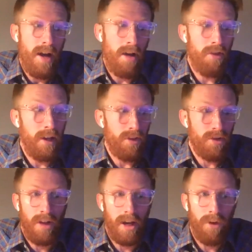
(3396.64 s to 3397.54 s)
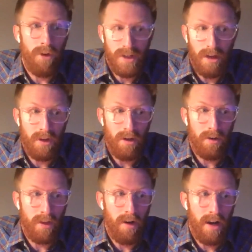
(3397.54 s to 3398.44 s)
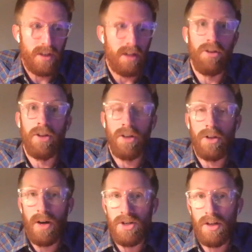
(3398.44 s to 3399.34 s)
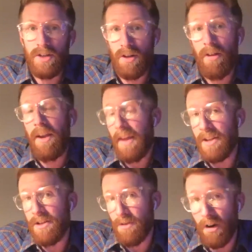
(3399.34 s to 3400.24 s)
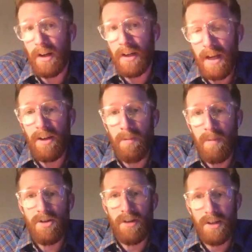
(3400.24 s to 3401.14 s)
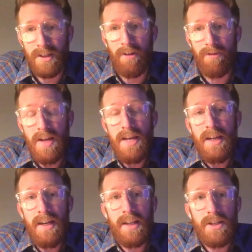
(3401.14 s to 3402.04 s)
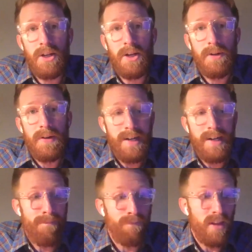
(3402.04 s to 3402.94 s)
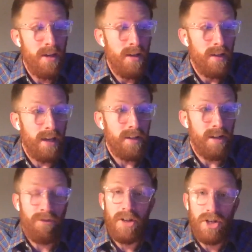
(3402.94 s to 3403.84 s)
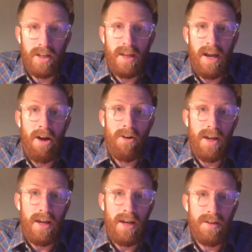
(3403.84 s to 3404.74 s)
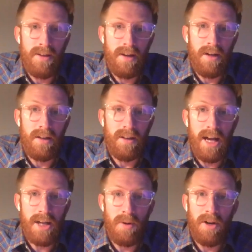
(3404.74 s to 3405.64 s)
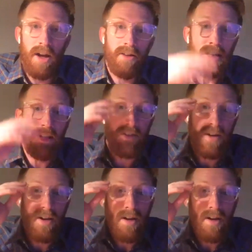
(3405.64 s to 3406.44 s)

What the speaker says: I think there's a lot of folks out there that are asking really good questions, and a lot of the answers are contained in the measure itself. And so, yeah, definitely check that out. And last but not least,